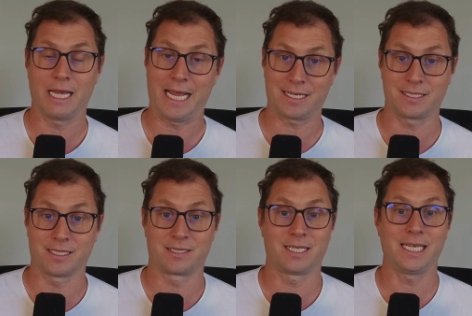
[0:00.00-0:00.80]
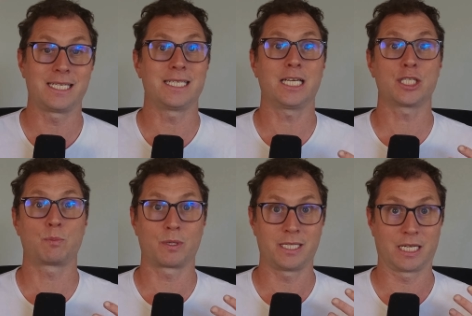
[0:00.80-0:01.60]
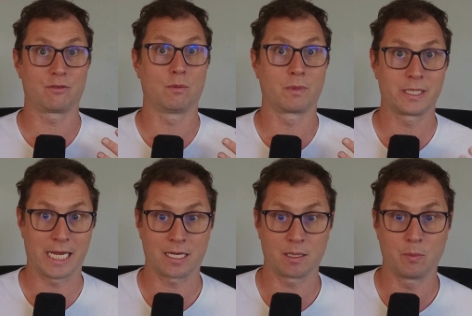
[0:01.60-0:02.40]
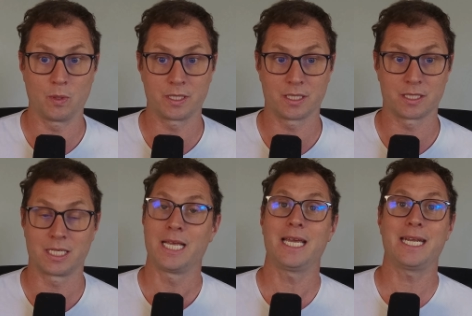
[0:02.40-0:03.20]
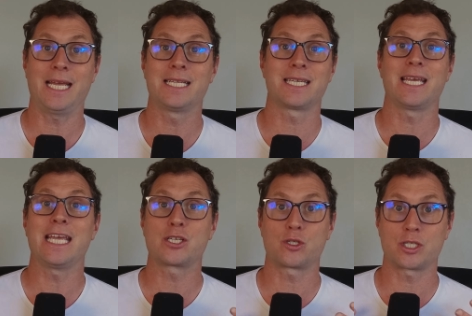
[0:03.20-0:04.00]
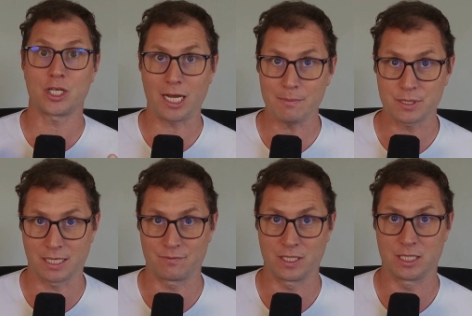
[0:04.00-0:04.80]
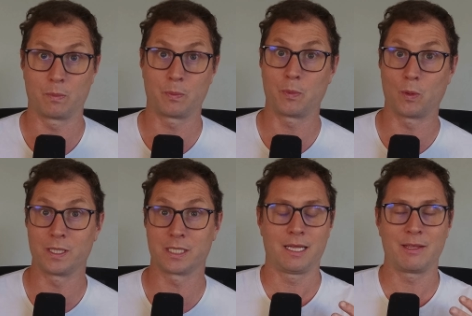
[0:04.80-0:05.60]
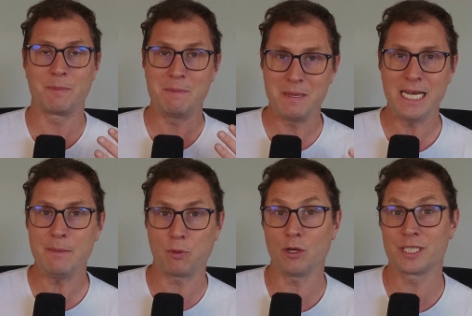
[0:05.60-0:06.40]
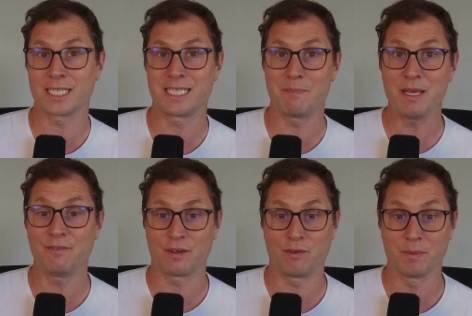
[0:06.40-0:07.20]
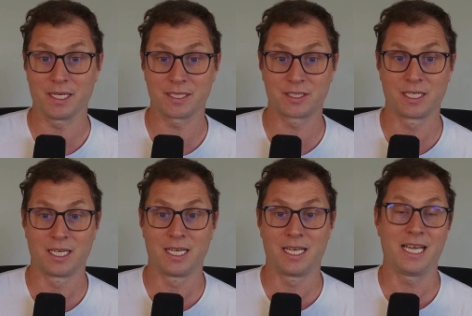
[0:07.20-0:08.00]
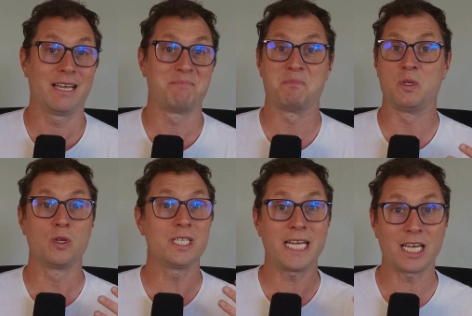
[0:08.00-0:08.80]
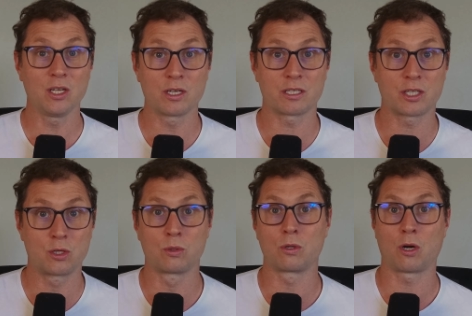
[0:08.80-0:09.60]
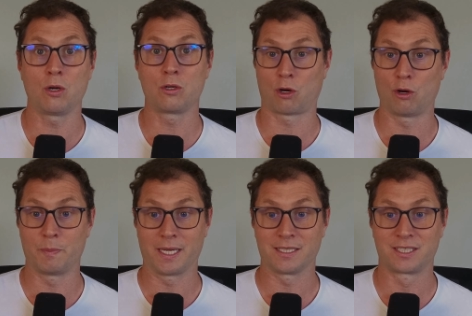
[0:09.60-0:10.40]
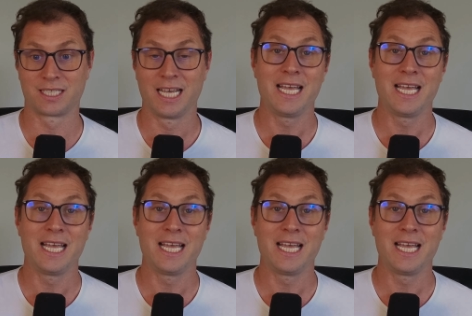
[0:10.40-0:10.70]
access. It does protect from dangling pointers. It adds extra type safety to pointers. There'll be many projects that benefit from this. You can take a look at the Google Code codebase.